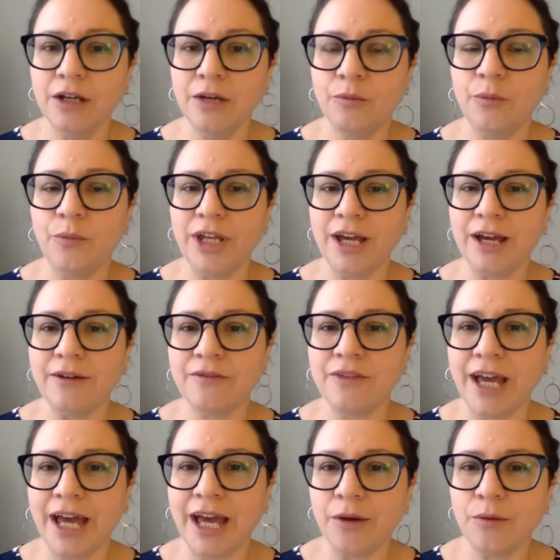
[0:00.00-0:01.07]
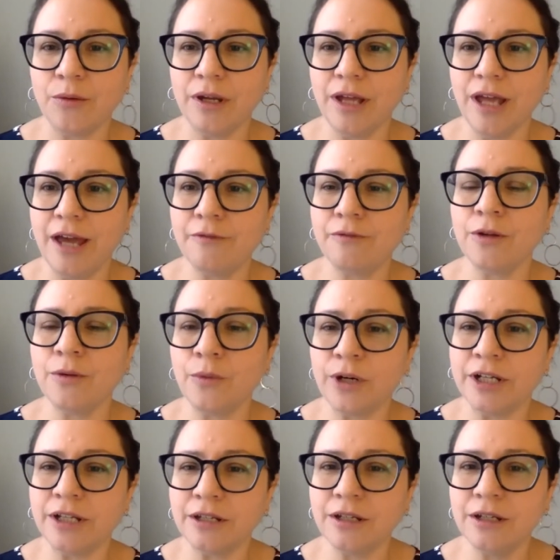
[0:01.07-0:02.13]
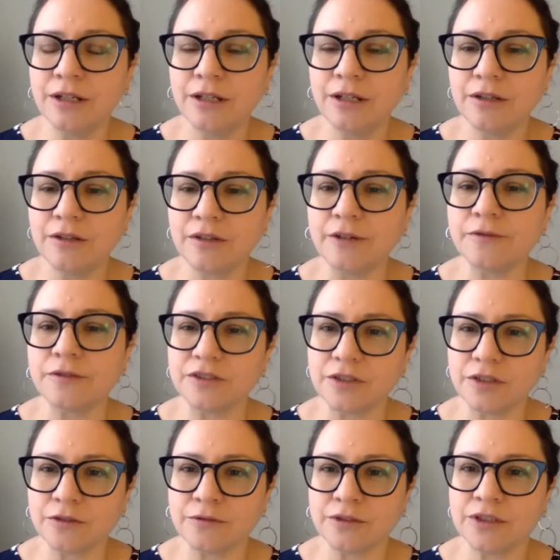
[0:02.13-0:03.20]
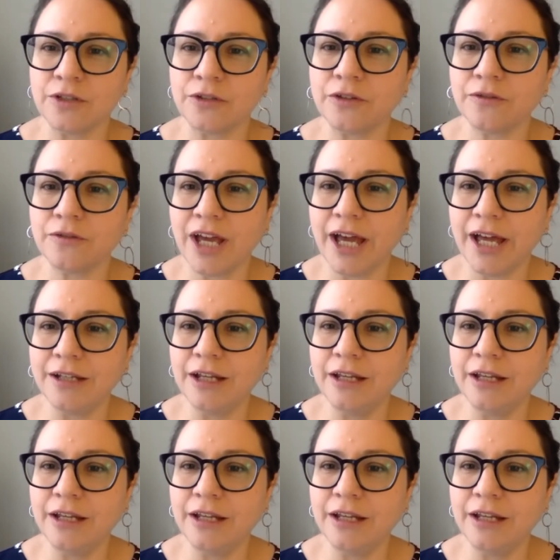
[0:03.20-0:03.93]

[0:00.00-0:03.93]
when we have that, everyone suffers as a result of that.